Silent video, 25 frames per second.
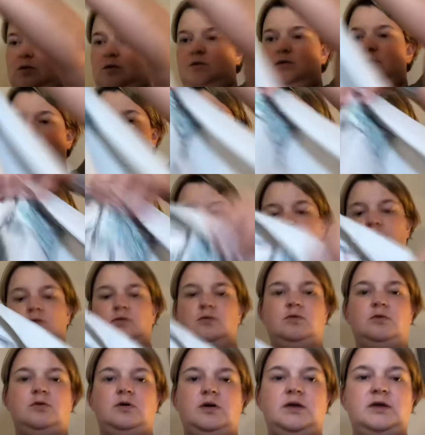
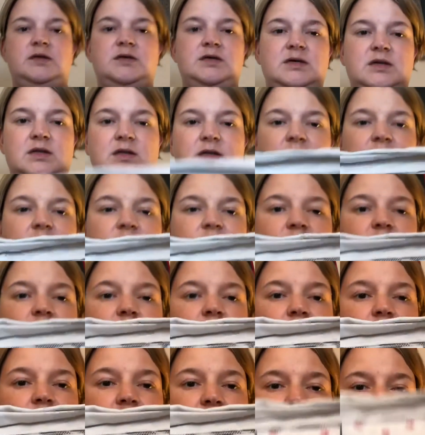So I did a little bit
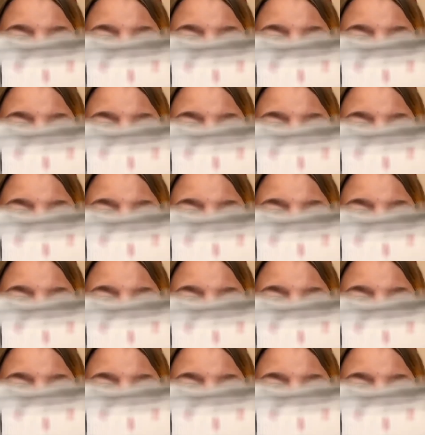more